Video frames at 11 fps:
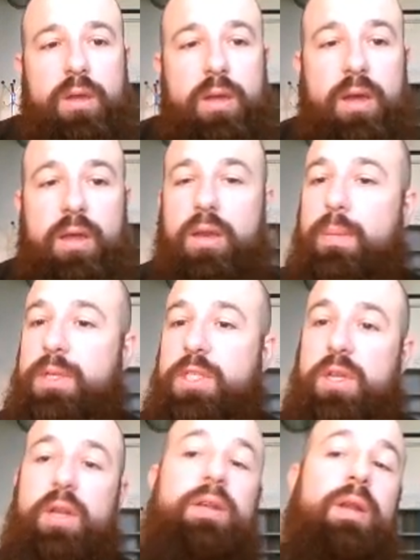and a machine
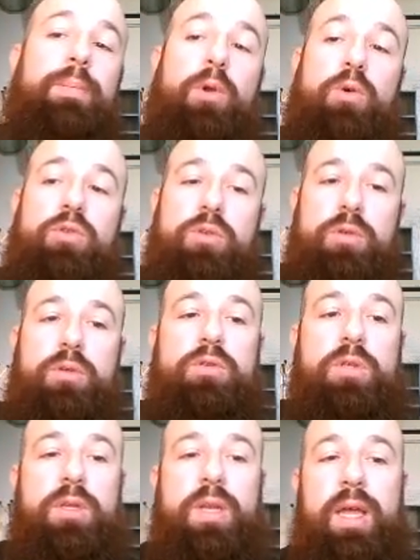learning approach
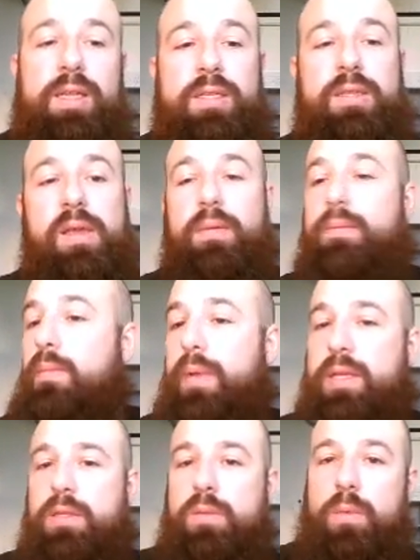using
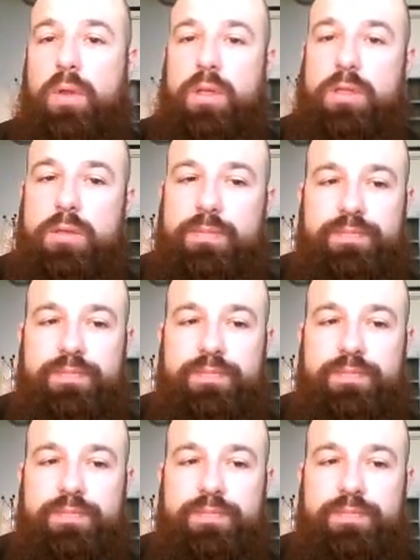LSTM-based models.